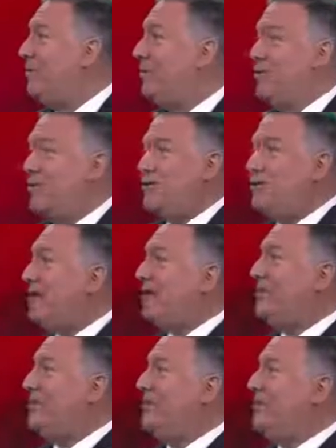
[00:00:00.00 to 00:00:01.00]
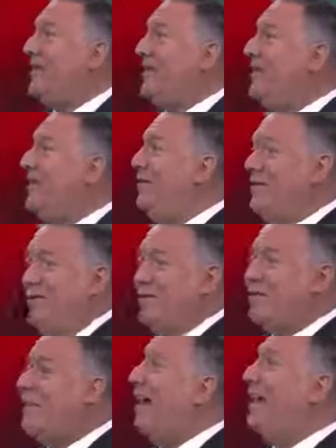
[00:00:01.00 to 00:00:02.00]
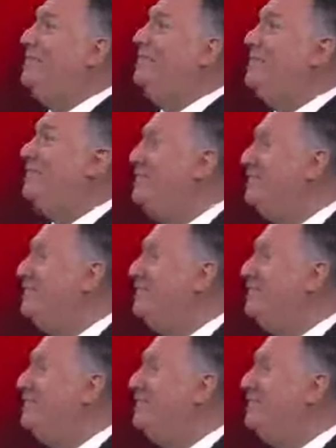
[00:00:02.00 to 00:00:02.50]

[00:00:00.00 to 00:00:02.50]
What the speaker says: I'm the worst Secretary of State of all time.